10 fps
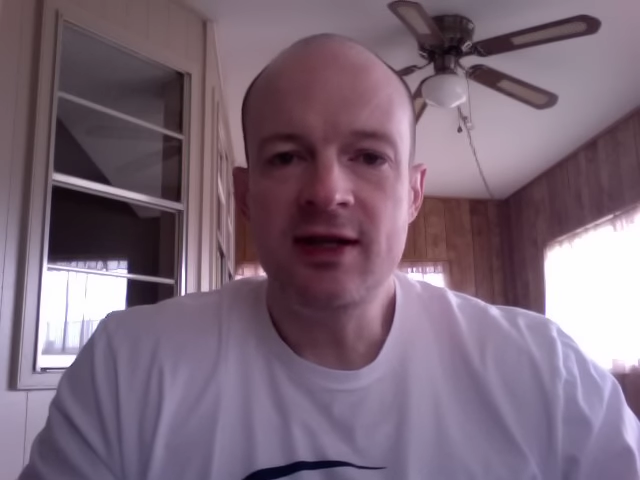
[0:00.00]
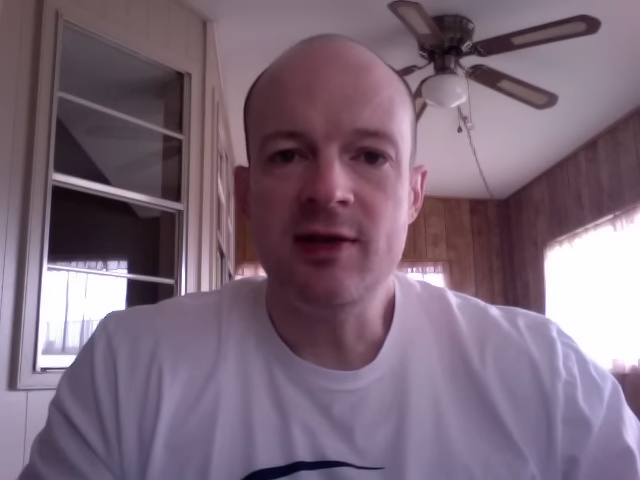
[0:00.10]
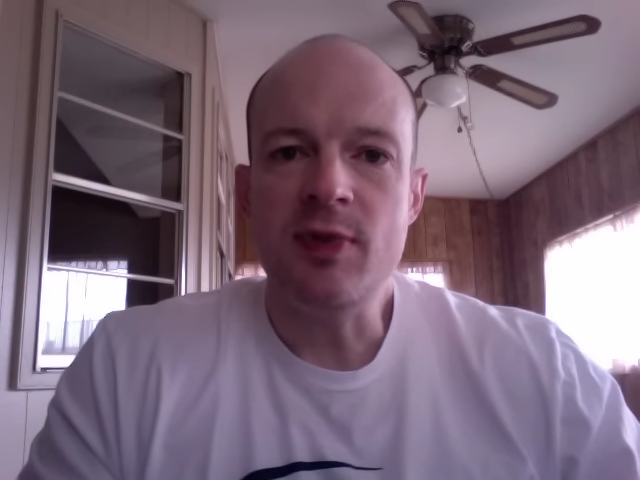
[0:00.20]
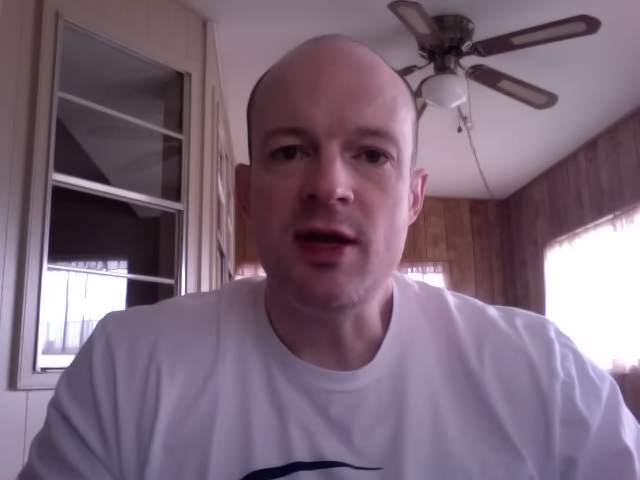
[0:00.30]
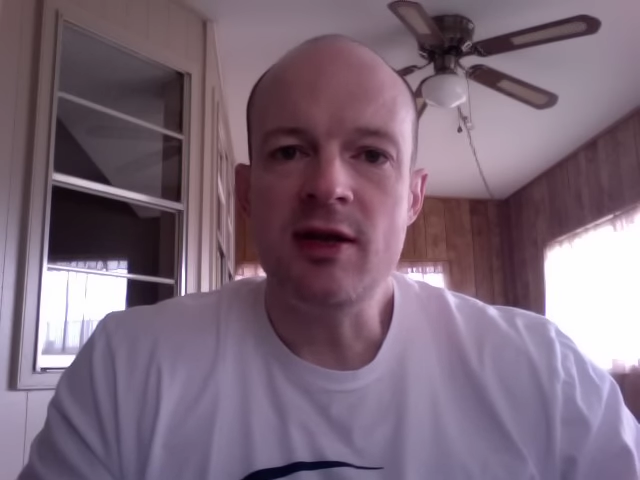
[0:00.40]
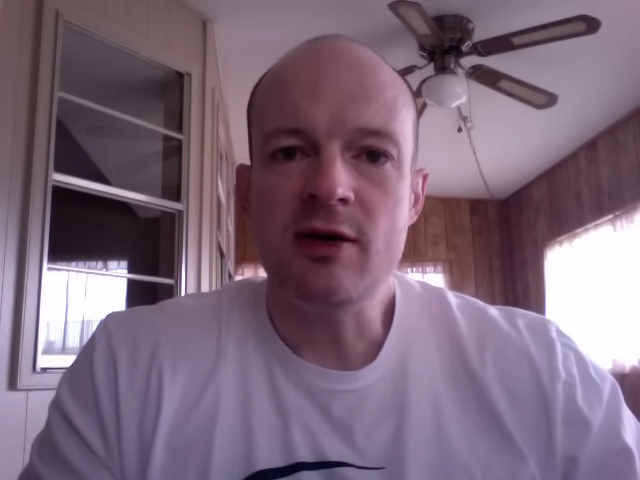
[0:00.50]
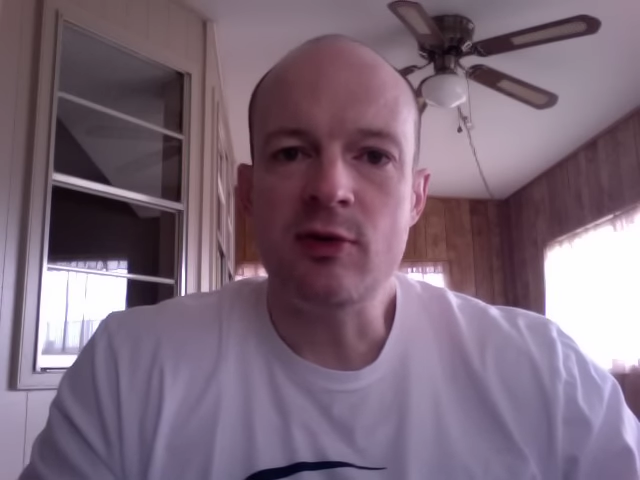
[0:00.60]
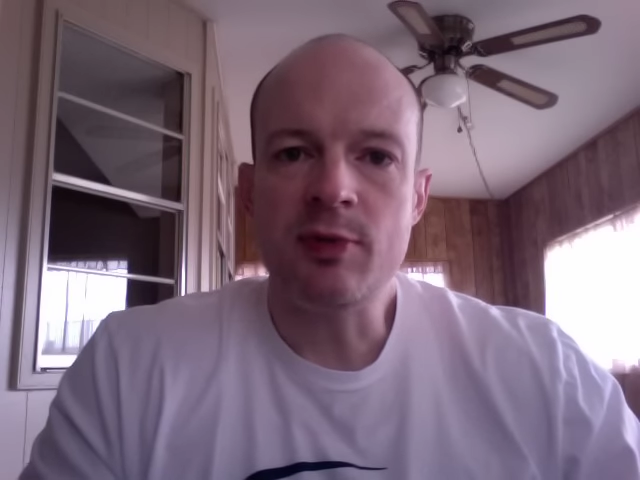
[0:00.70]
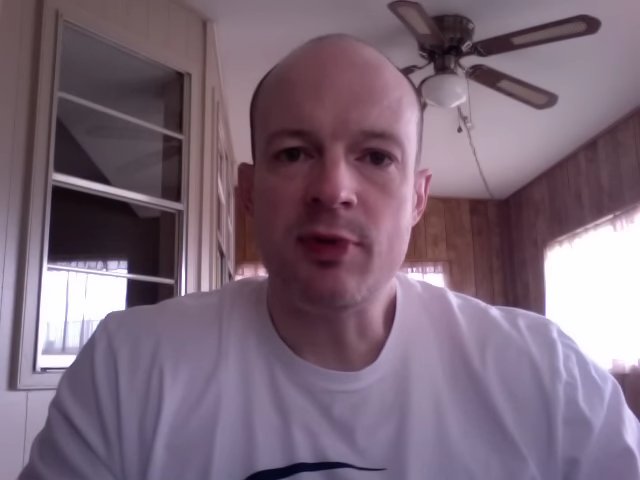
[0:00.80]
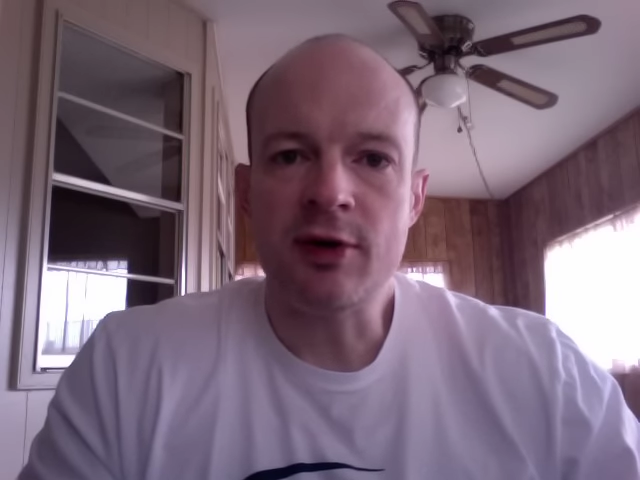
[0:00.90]
depending on
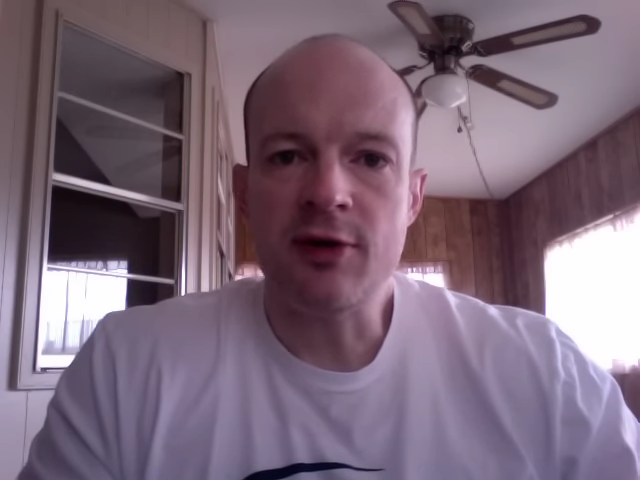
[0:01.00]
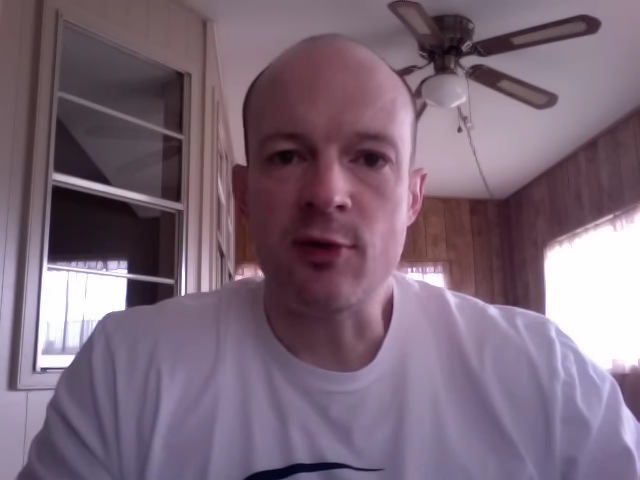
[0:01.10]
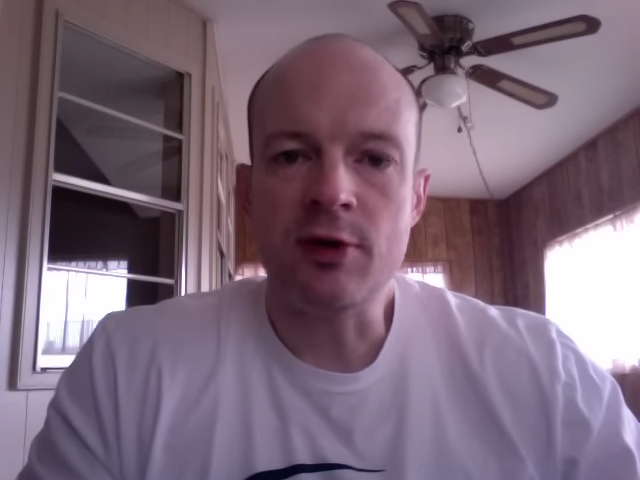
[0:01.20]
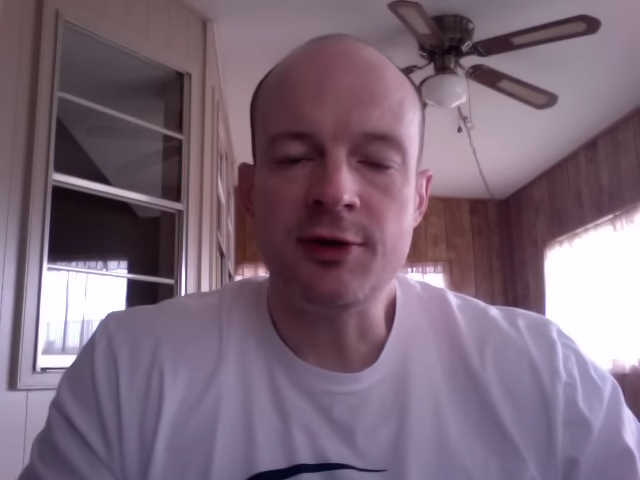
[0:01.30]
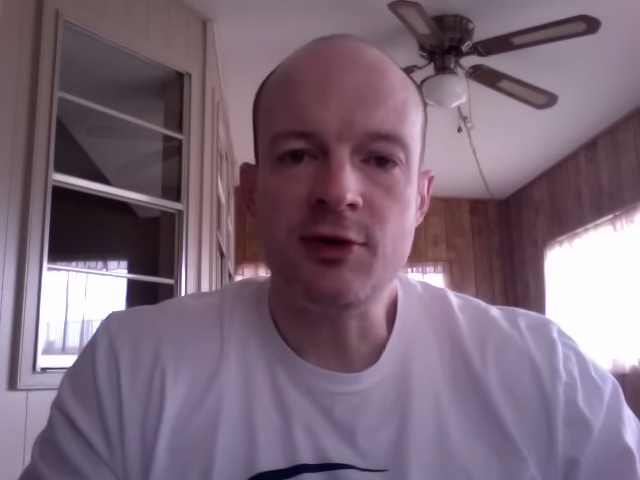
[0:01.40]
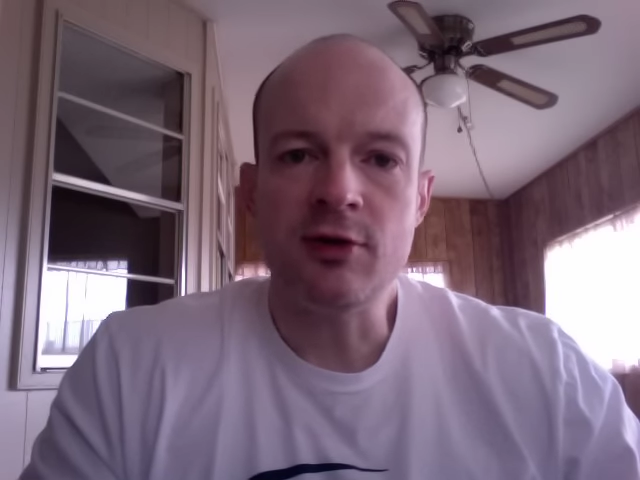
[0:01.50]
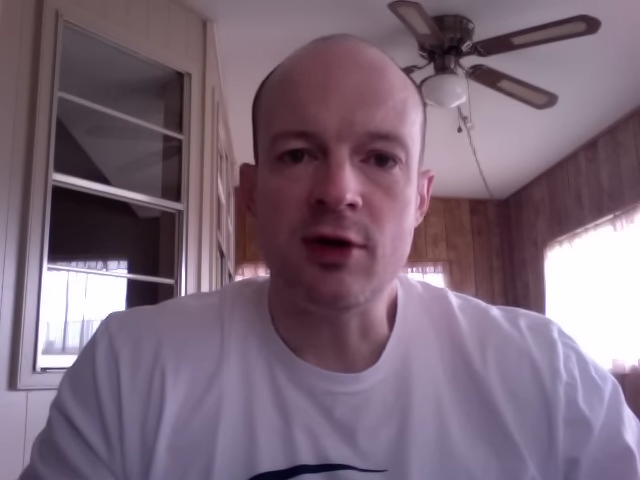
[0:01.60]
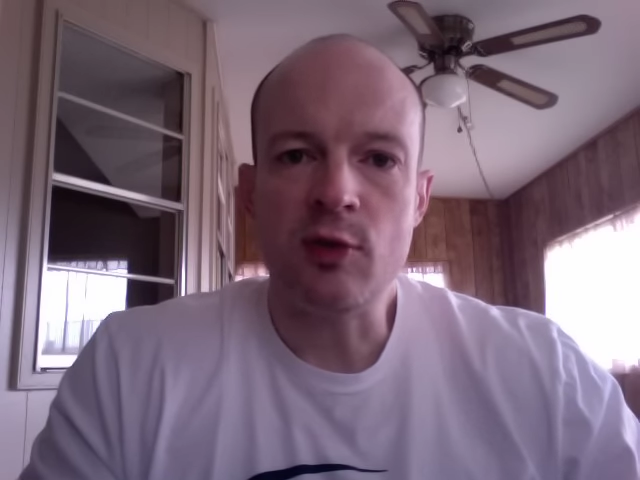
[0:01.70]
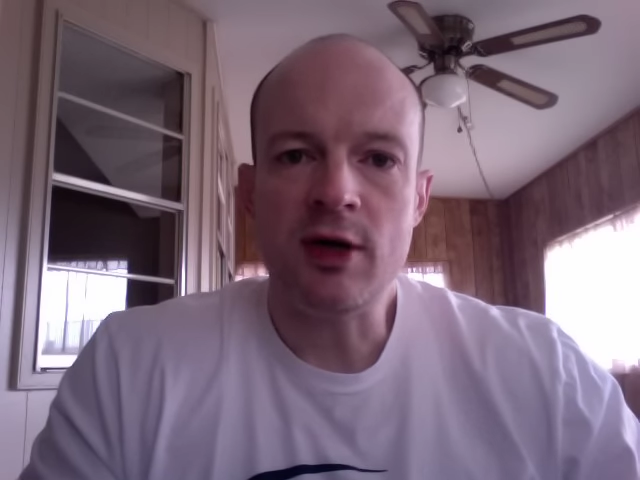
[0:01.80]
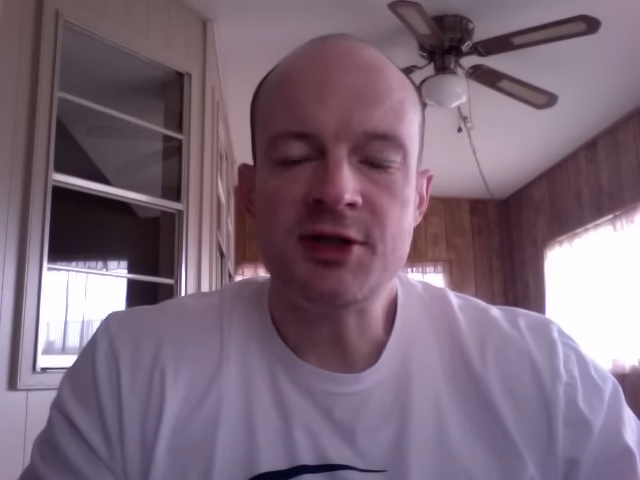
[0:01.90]
what part of the world you are
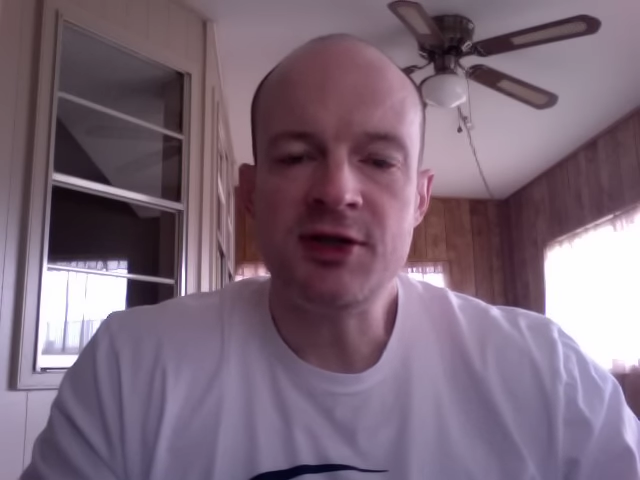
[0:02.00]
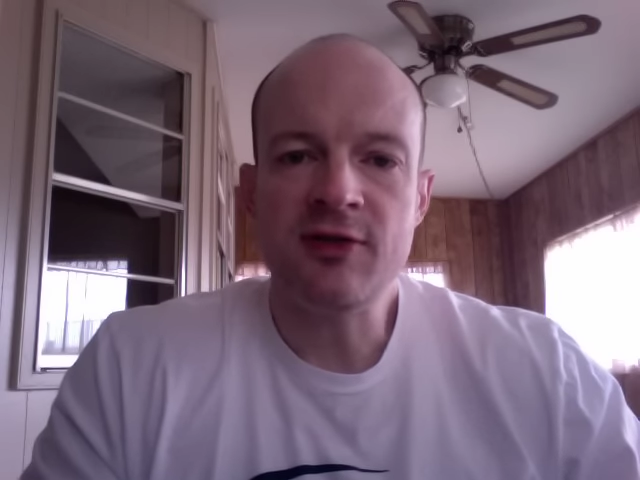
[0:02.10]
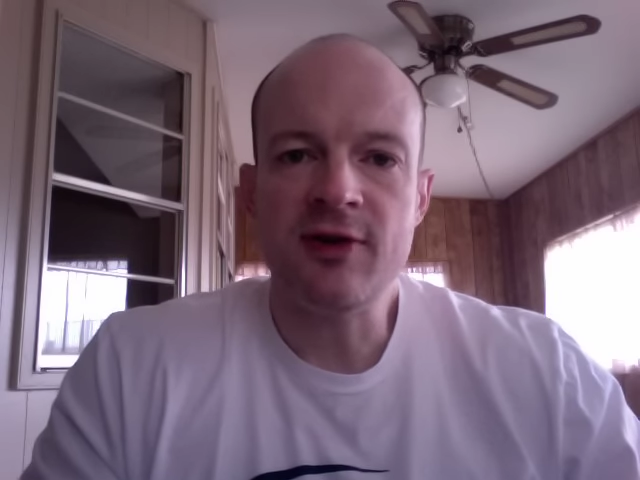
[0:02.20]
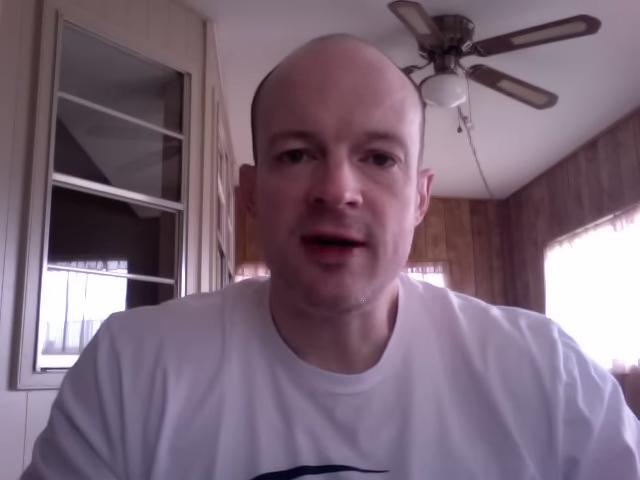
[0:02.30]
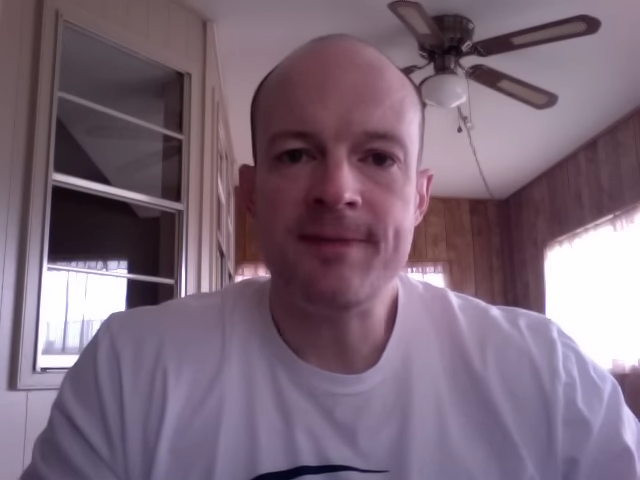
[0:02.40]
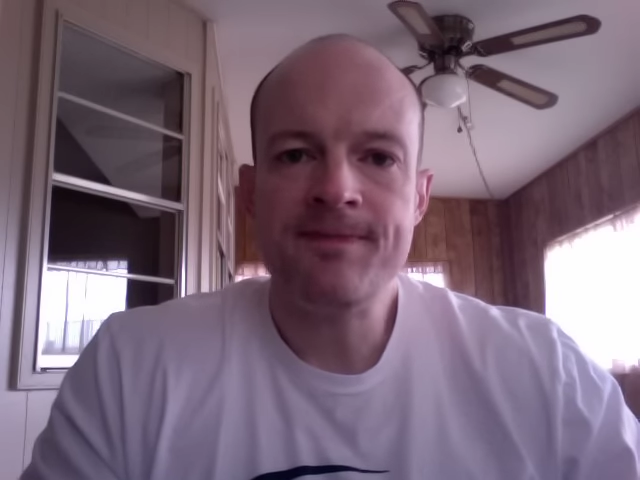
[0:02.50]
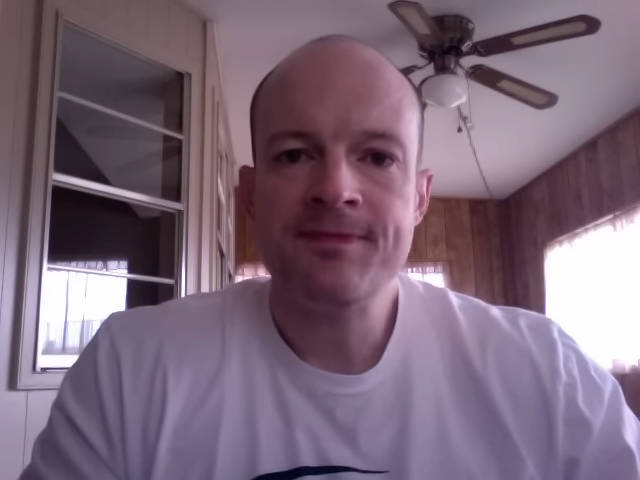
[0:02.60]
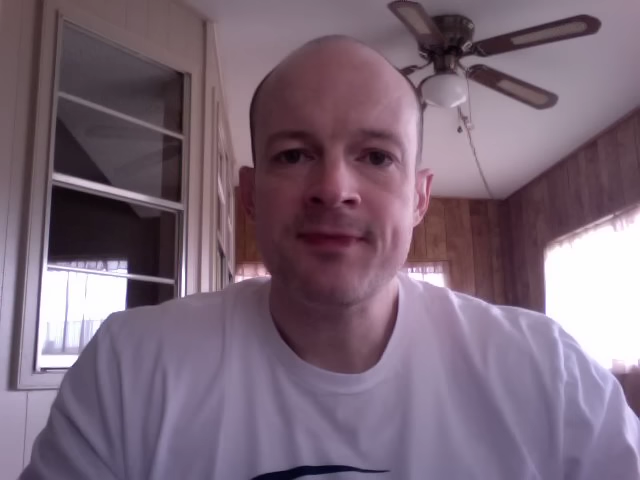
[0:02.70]
watching from.